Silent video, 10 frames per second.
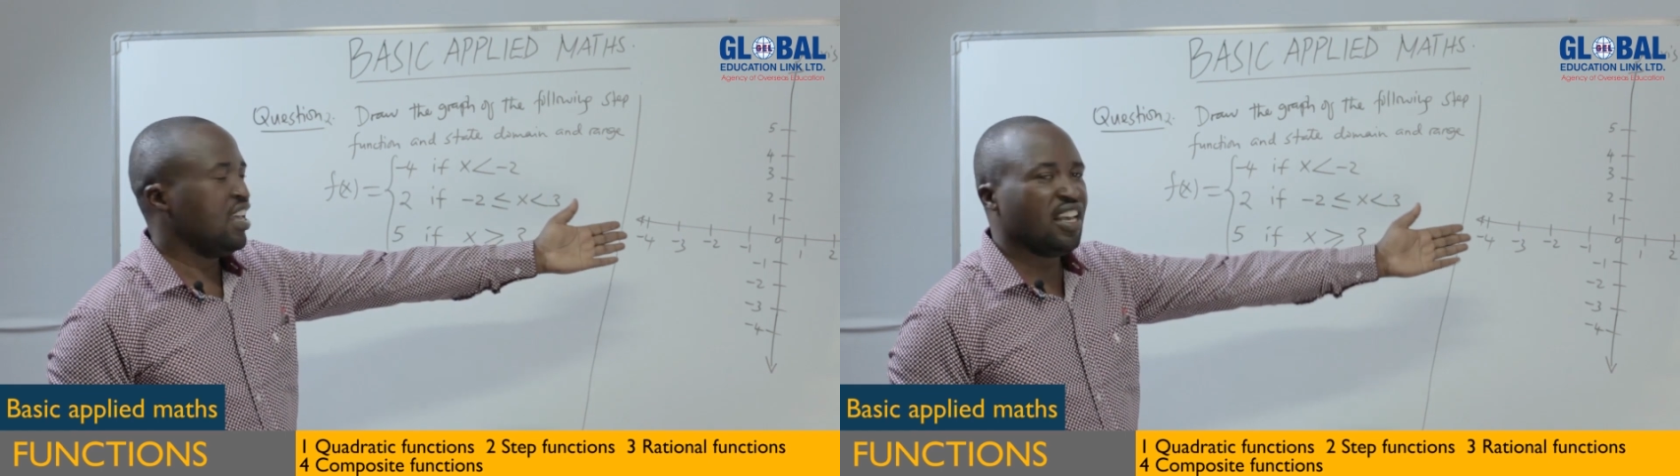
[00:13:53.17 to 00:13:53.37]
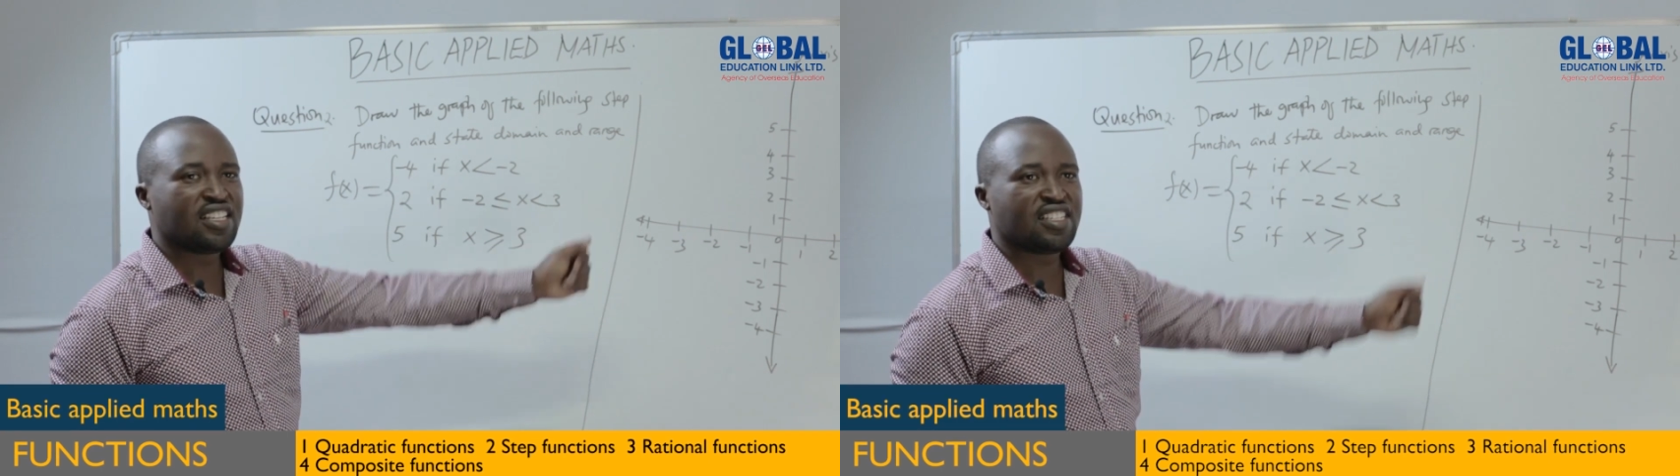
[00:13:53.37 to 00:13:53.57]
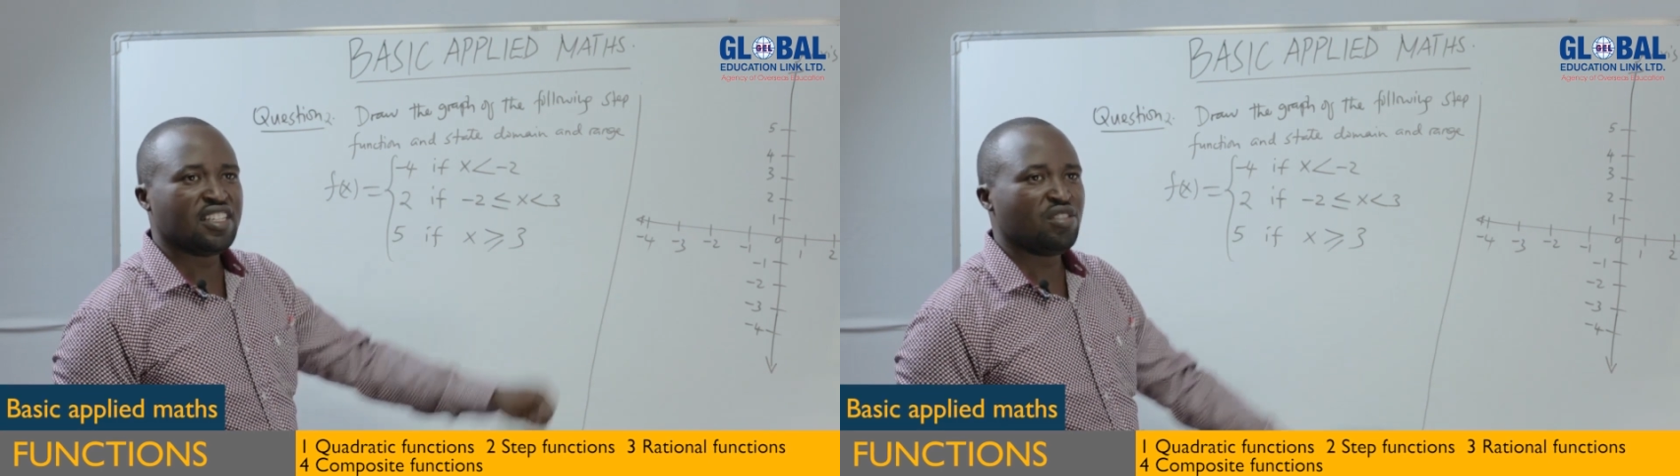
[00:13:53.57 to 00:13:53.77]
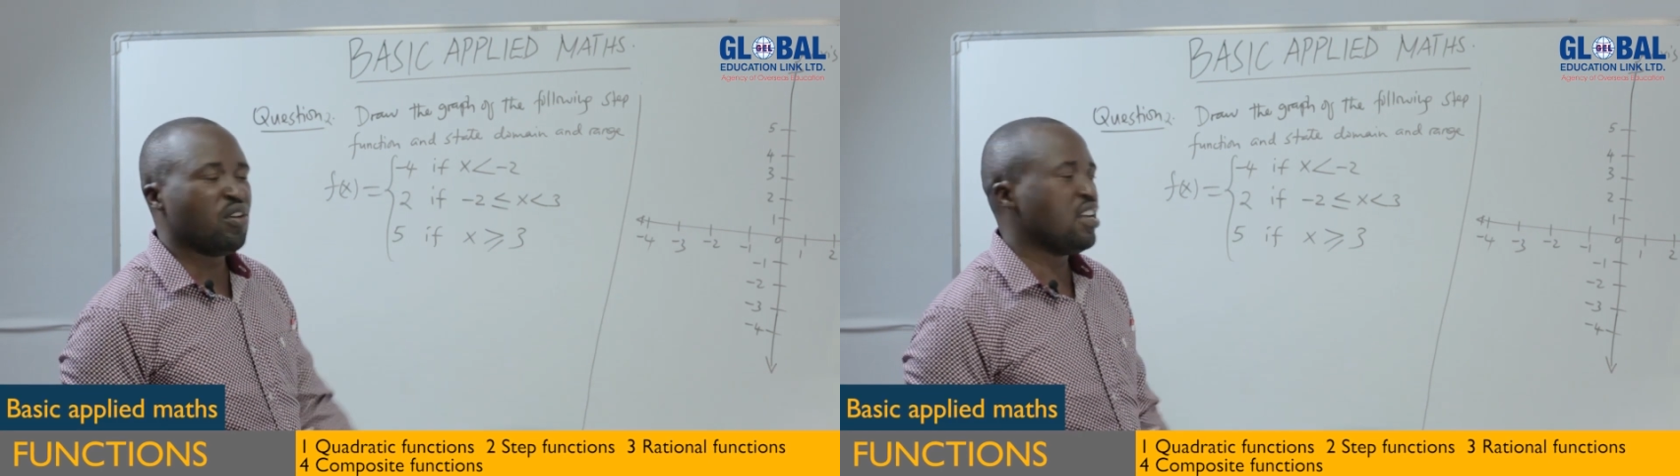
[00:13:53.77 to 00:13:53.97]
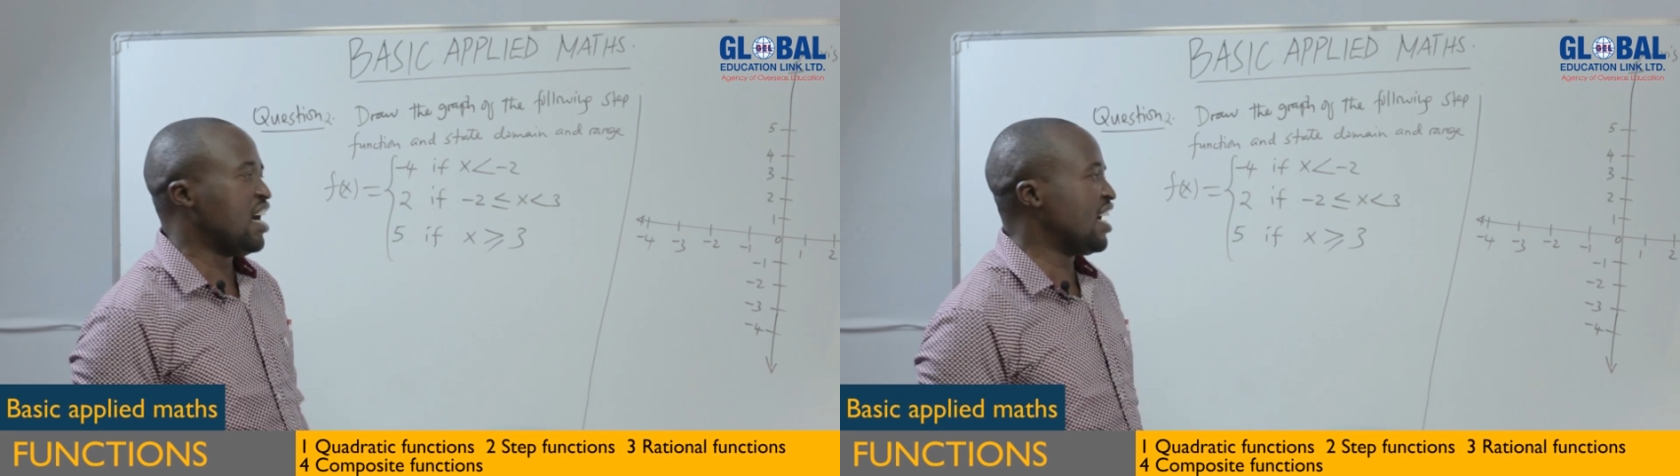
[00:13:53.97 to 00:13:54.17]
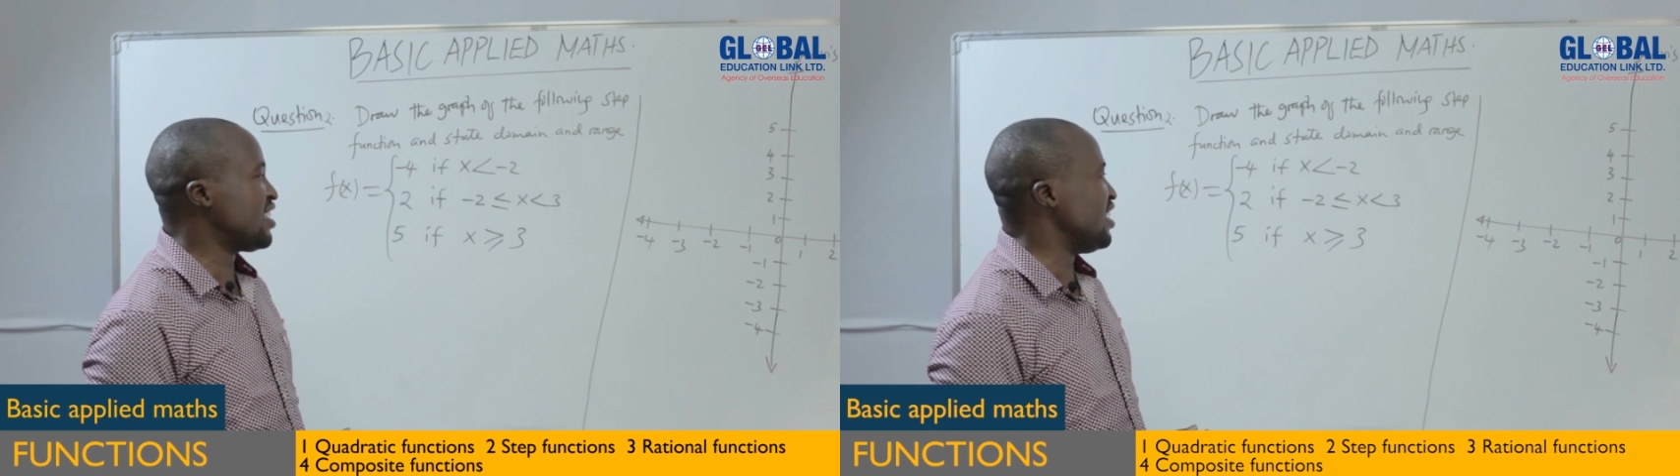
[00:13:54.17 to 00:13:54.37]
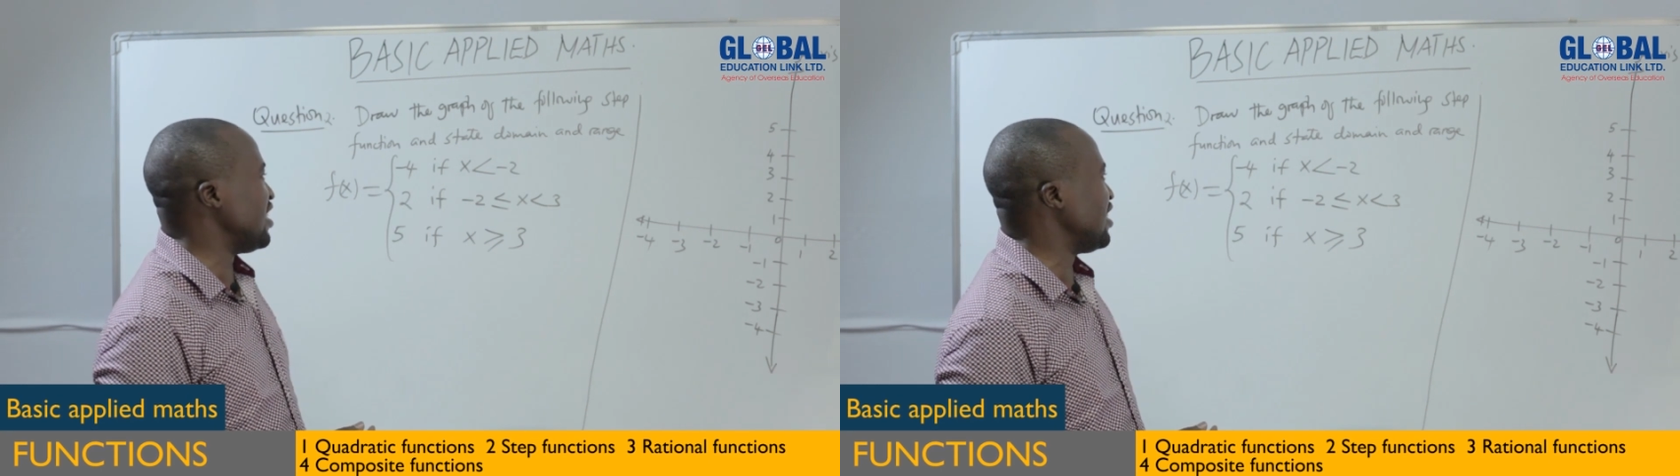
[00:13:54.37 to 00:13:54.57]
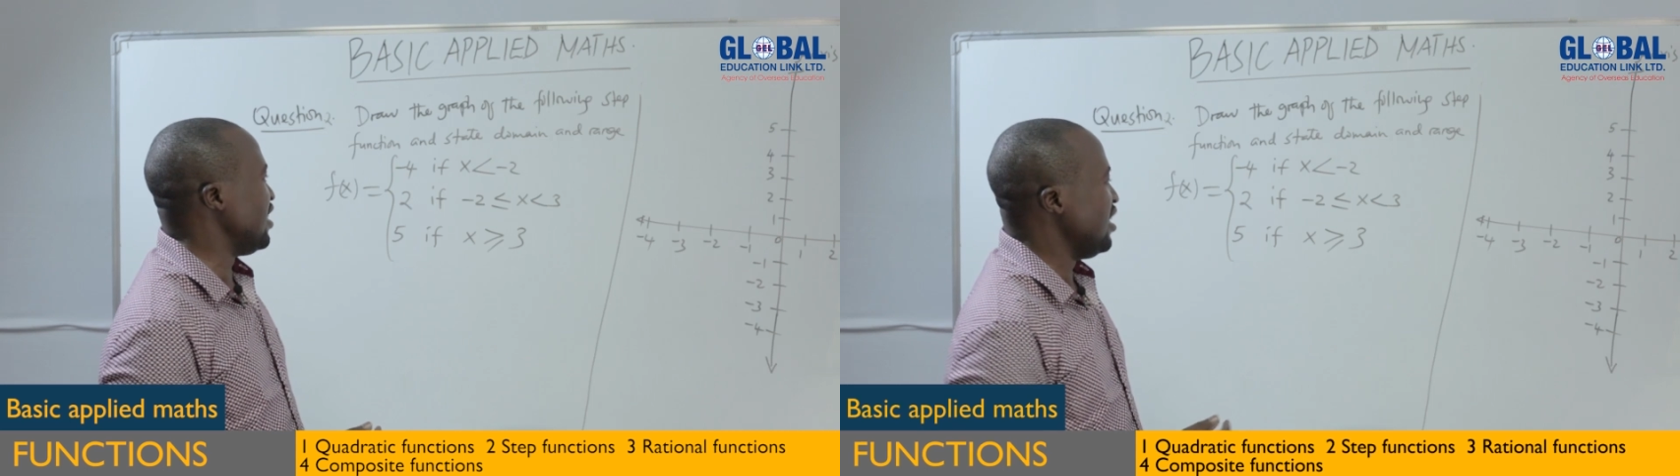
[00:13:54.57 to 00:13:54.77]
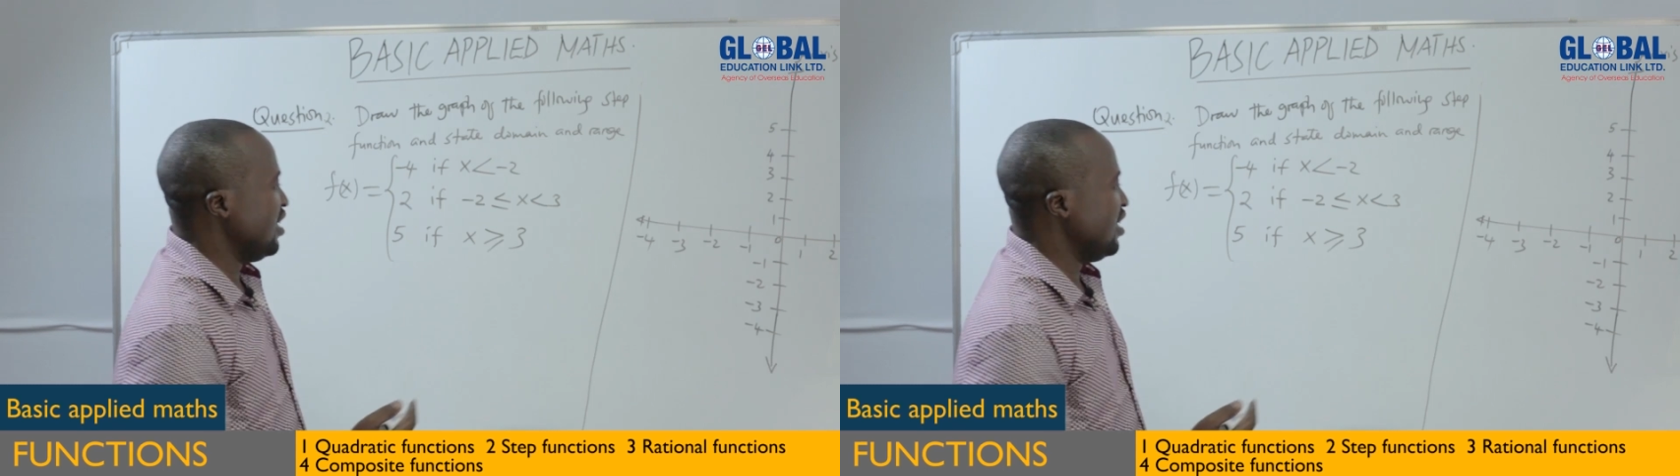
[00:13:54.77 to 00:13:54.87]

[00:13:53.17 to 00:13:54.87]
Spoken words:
x and y axis?